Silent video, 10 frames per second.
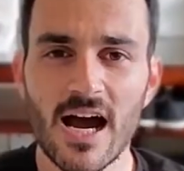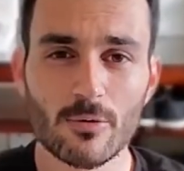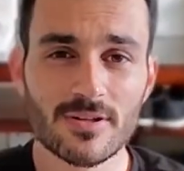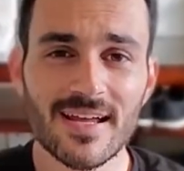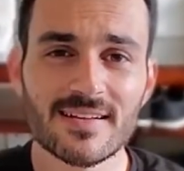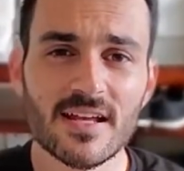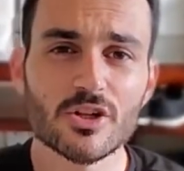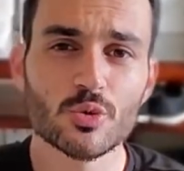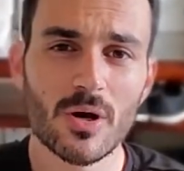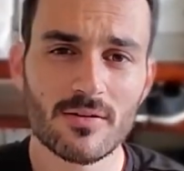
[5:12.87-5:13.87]
I will get
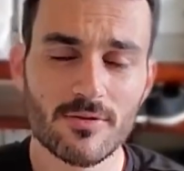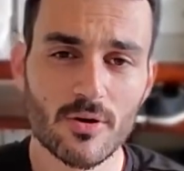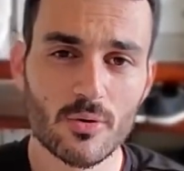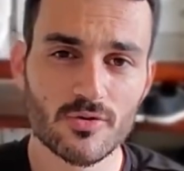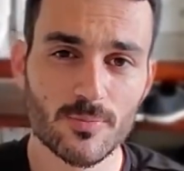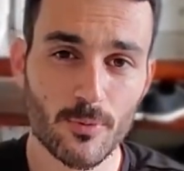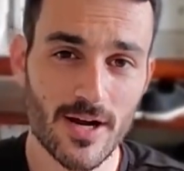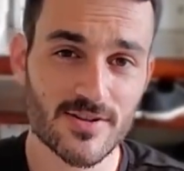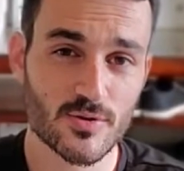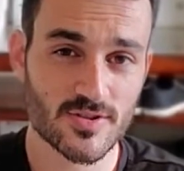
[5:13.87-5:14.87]
each one of those
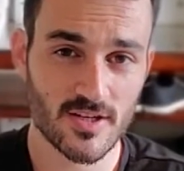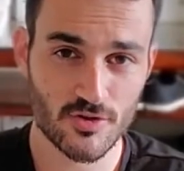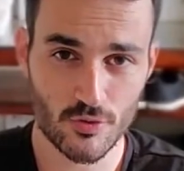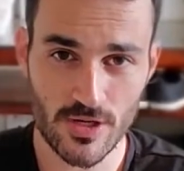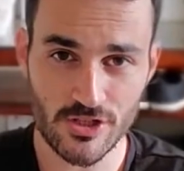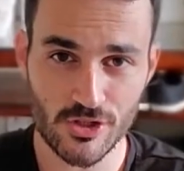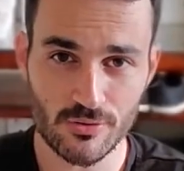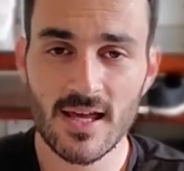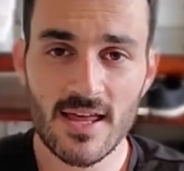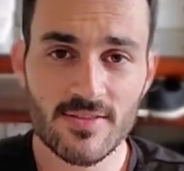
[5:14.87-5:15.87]
price to sales
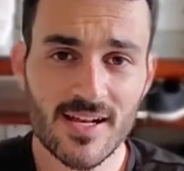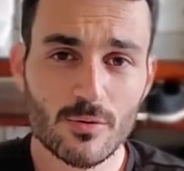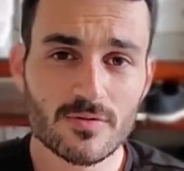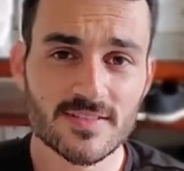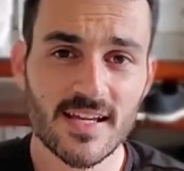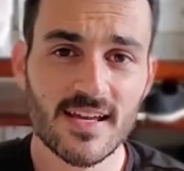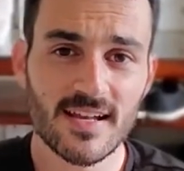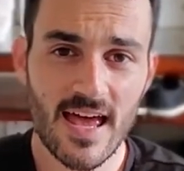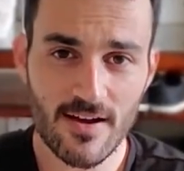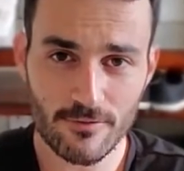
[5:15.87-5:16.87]
ratio, and then I will take
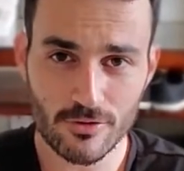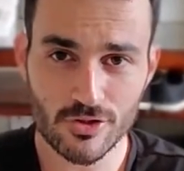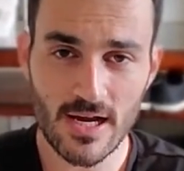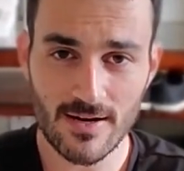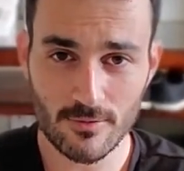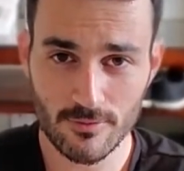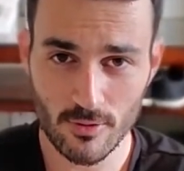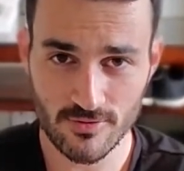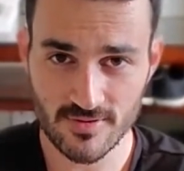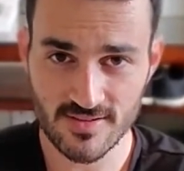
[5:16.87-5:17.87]
an average out of
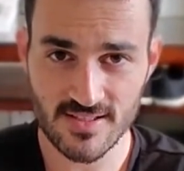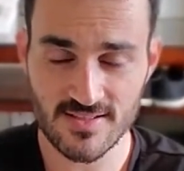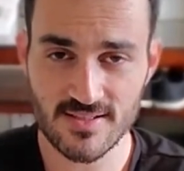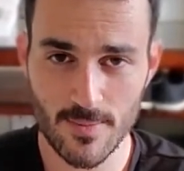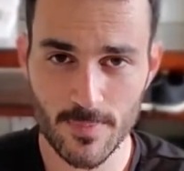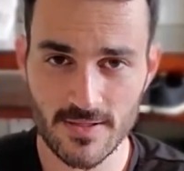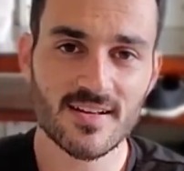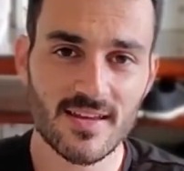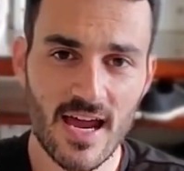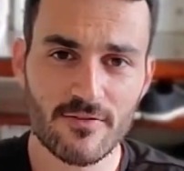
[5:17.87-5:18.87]
those 6
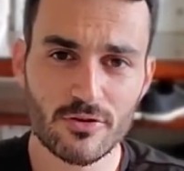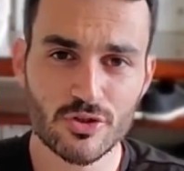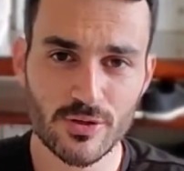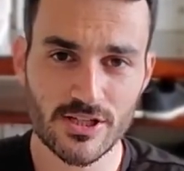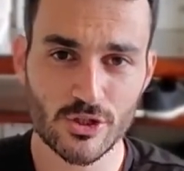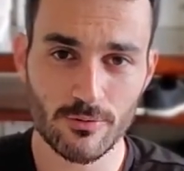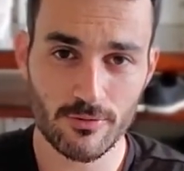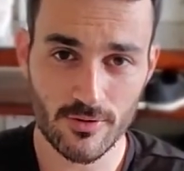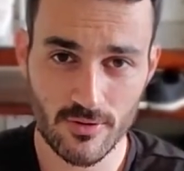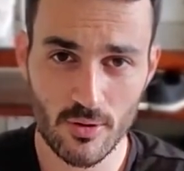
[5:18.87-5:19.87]
companies. The average ratio
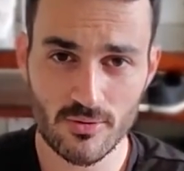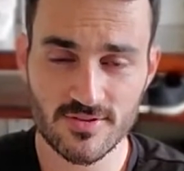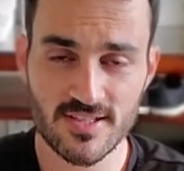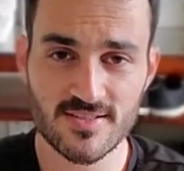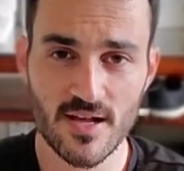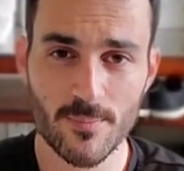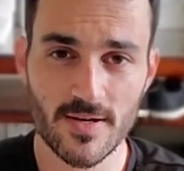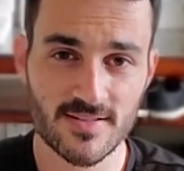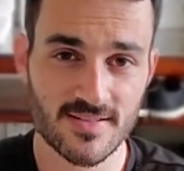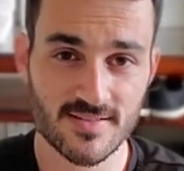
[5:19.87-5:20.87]
for those 6
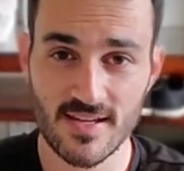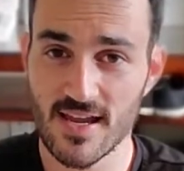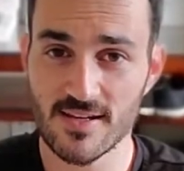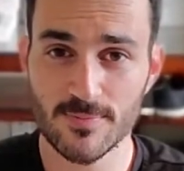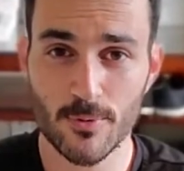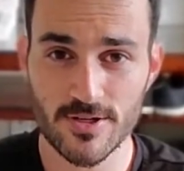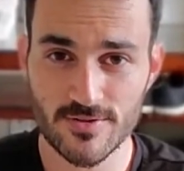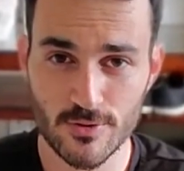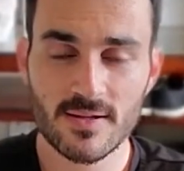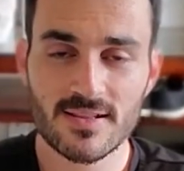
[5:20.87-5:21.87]
companies is
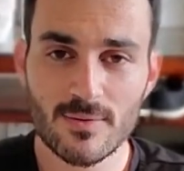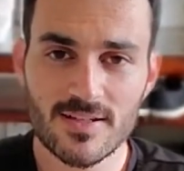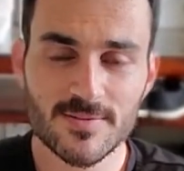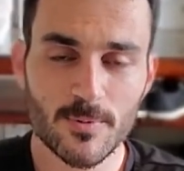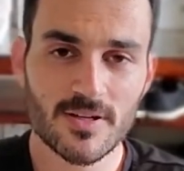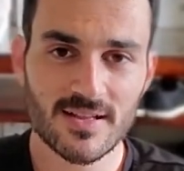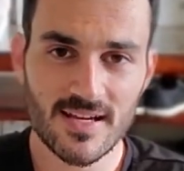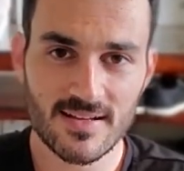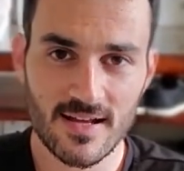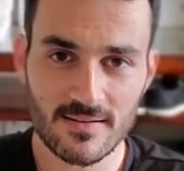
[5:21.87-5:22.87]
8.2. Now let's put it
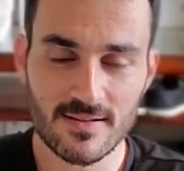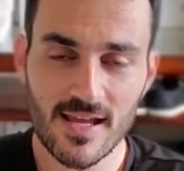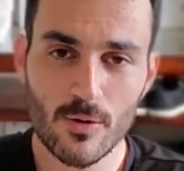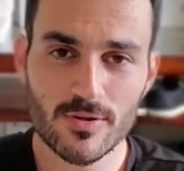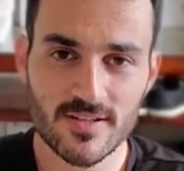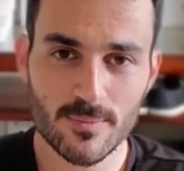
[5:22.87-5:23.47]
like that. Like we said